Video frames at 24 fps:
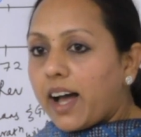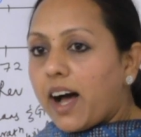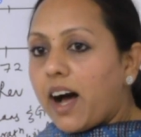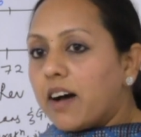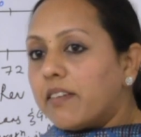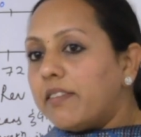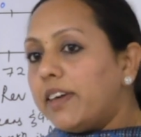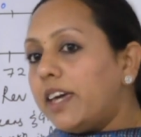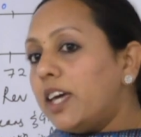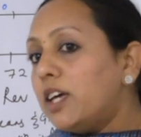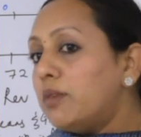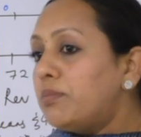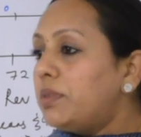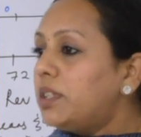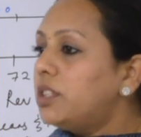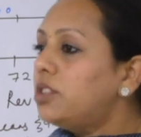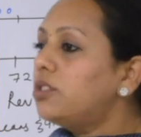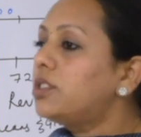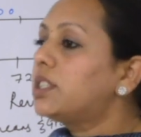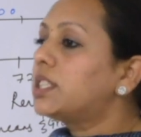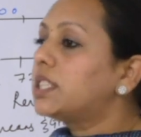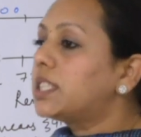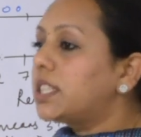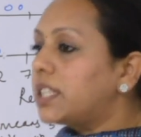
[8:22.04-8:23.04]
are we able to
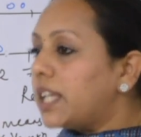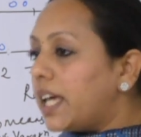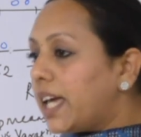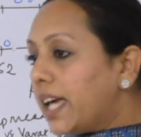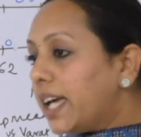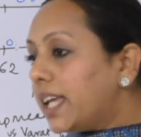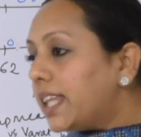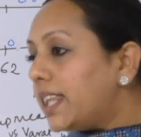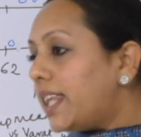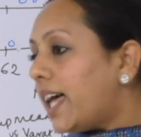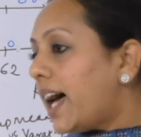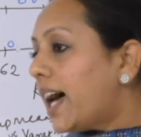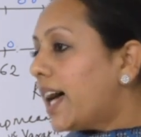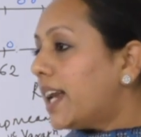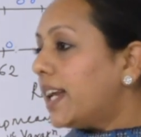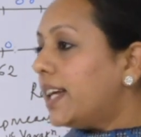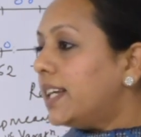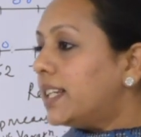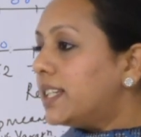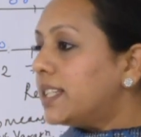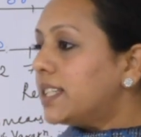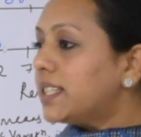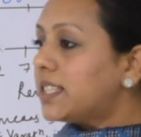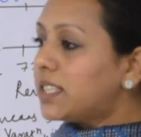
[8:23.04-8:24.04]
say that
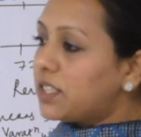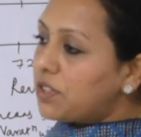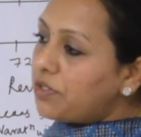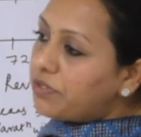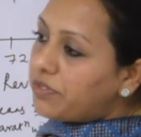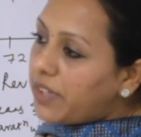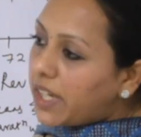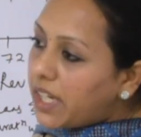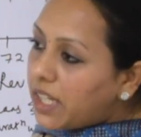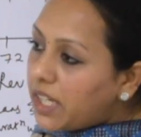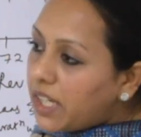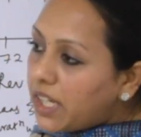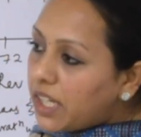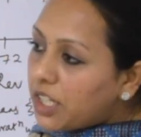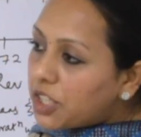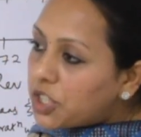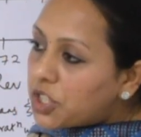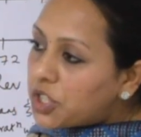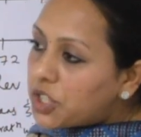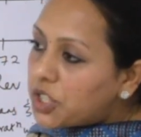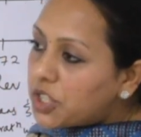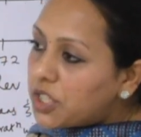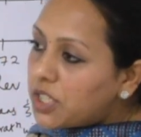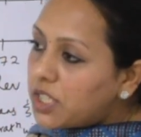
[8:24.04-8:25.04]
it is the
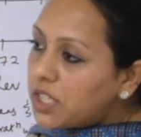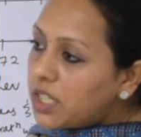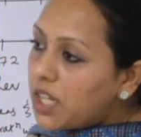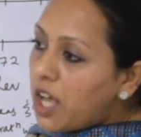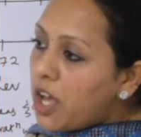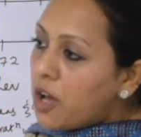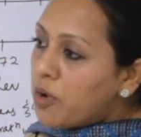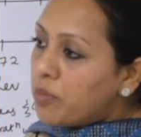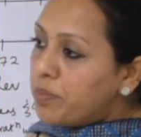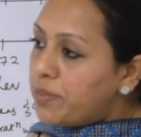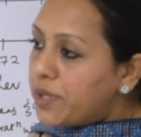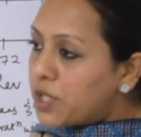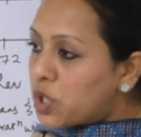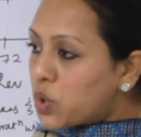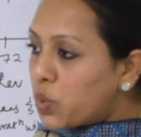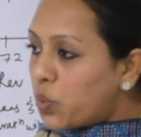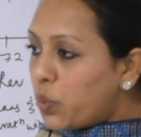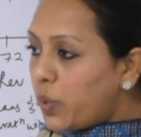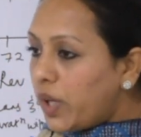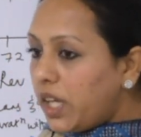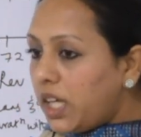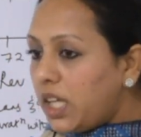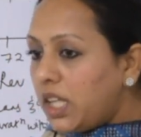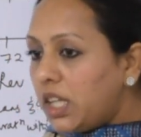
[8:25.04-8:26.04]
variation
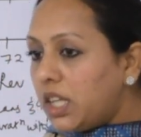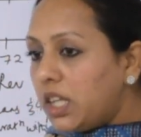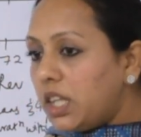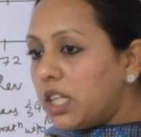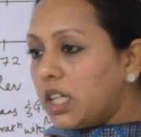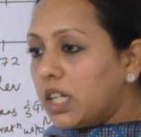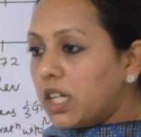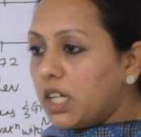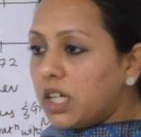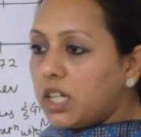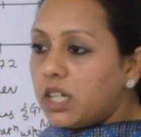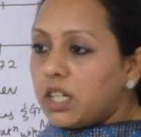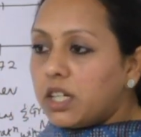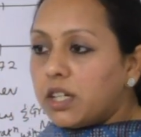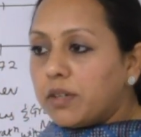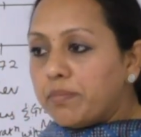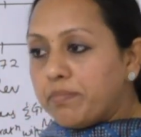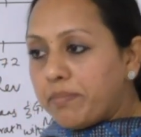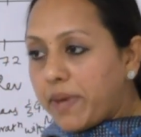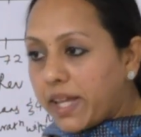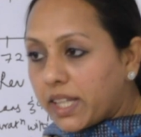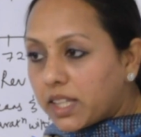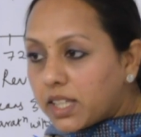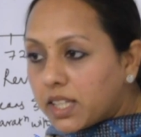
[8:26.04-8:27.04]
between the
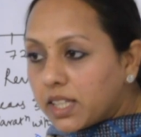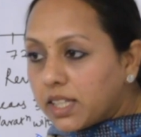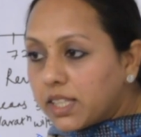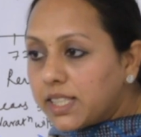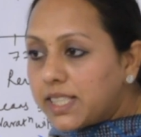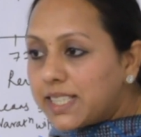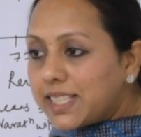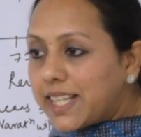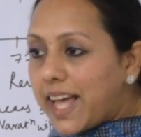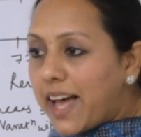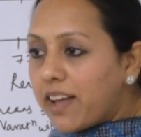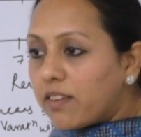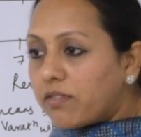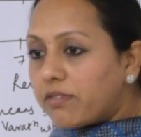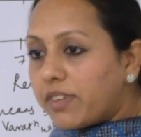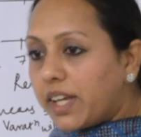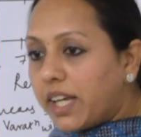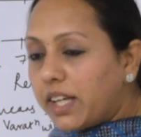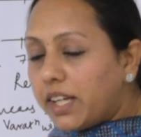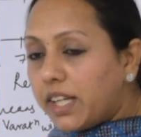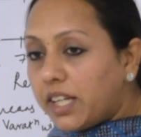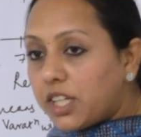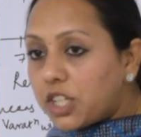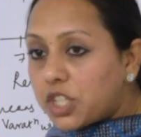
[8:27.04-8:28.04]
methods and
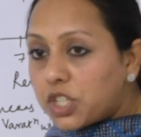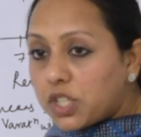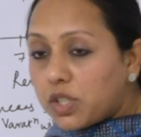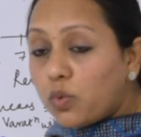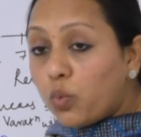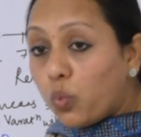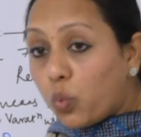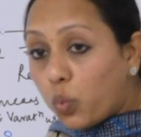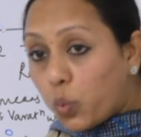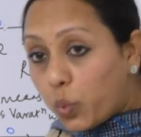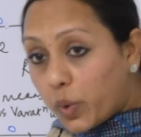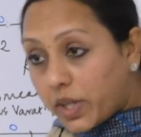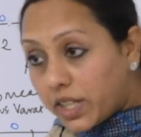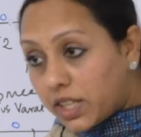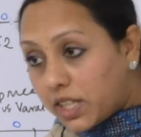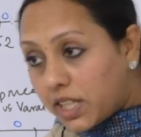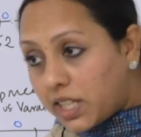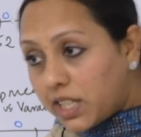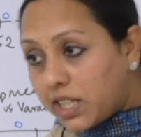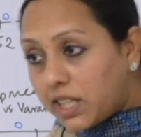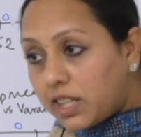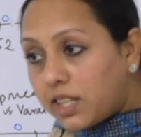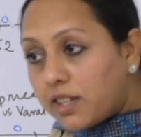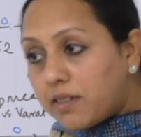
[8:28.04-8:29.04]
variation
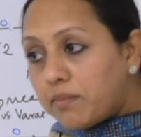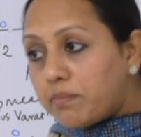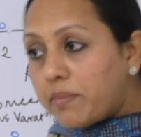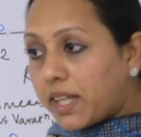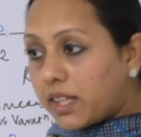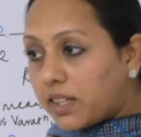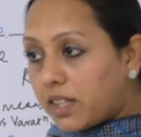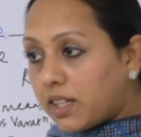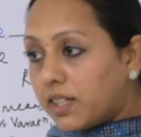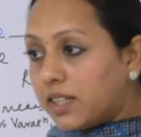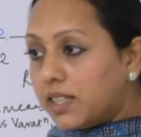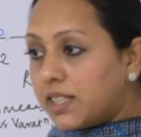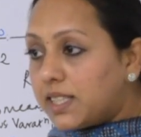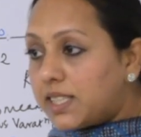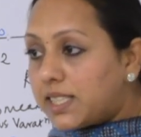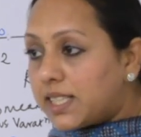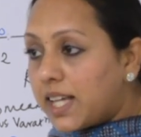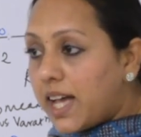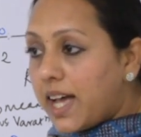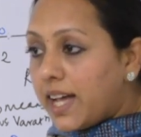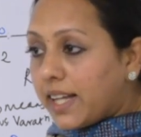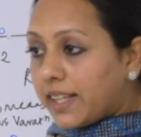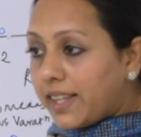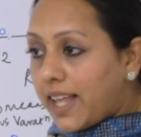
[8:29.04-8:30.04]
within the methods
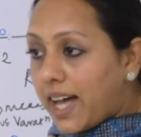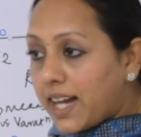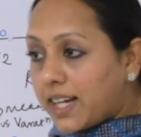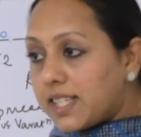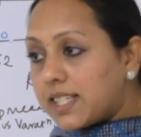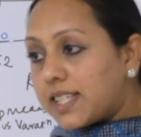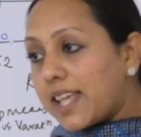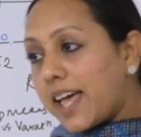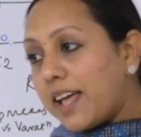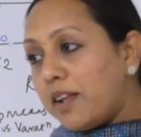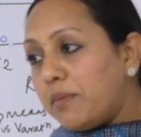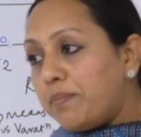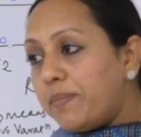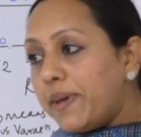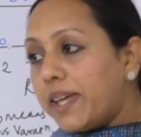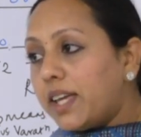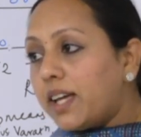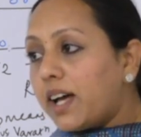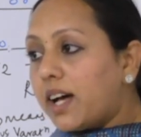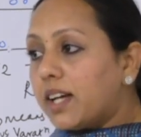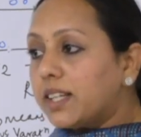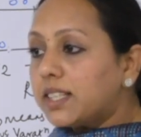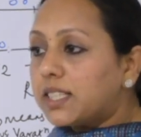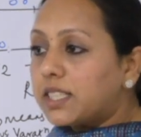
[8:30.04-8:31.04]
that is
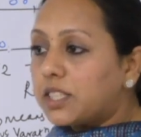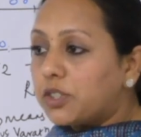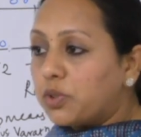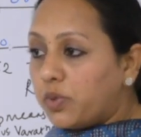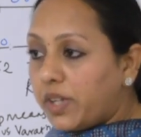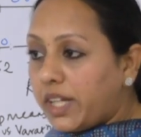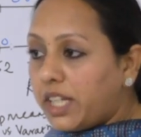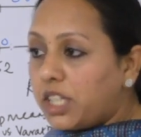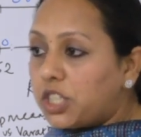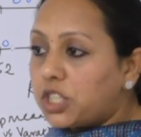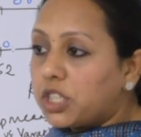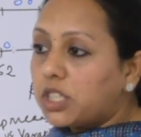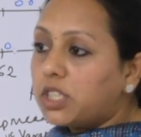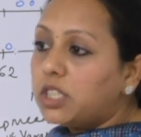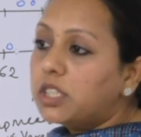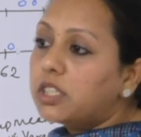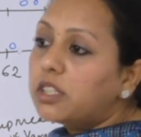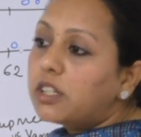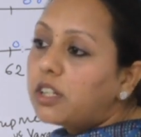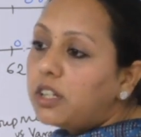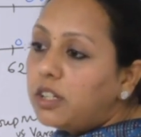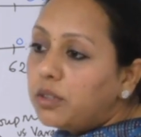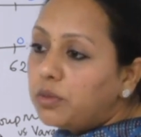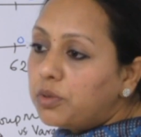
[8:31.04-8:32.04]
helping us reach a
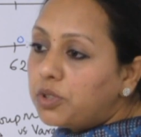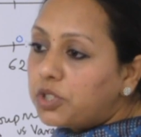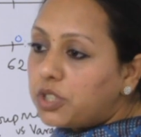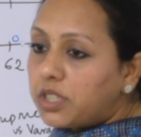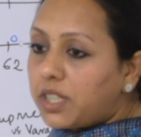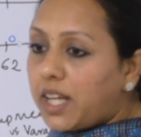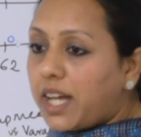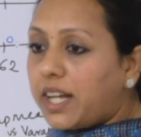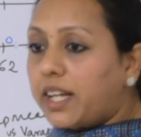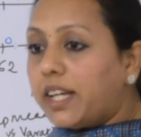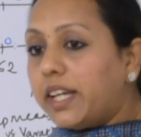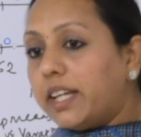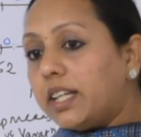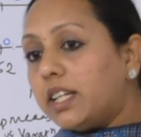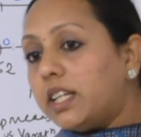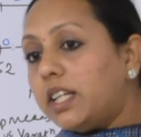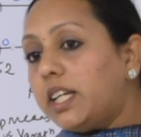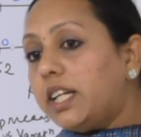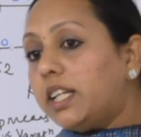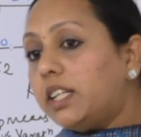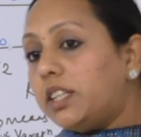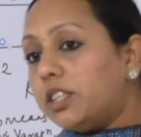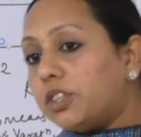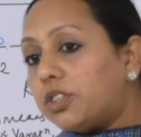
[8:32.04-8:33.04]
conclusion that
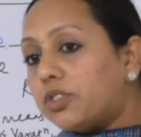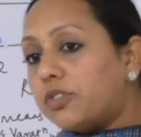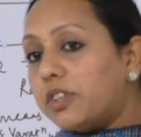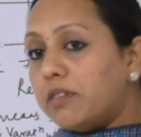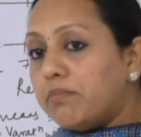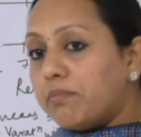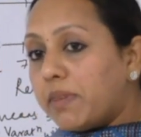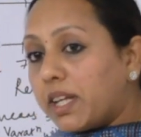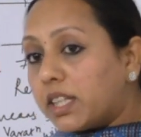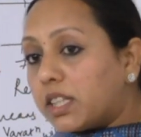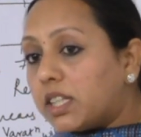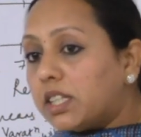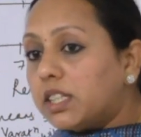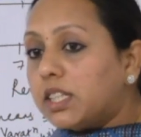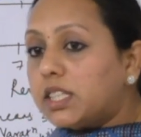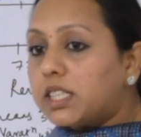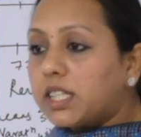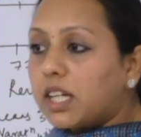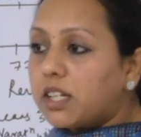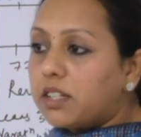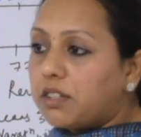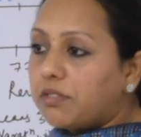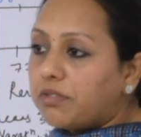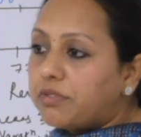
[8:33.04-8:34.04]
indeed the three methods
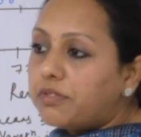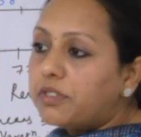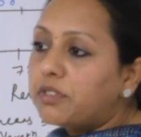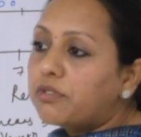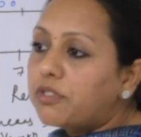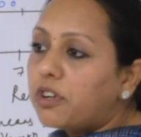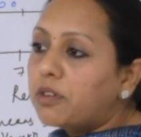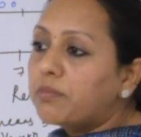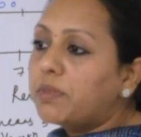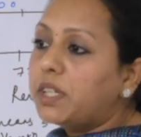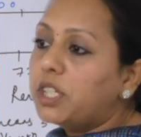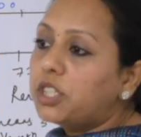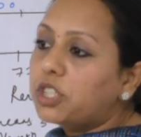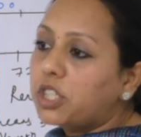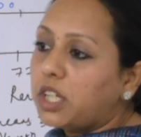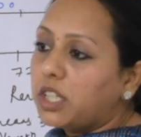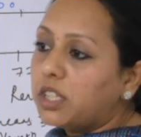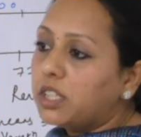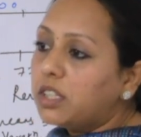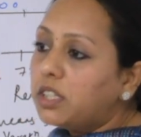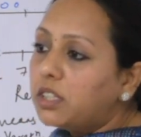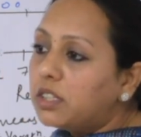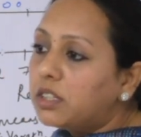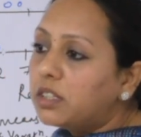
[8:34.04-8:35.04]
are different from each
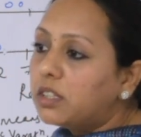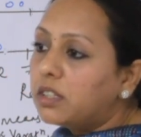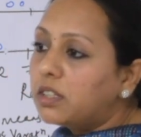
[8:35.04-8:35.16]
other?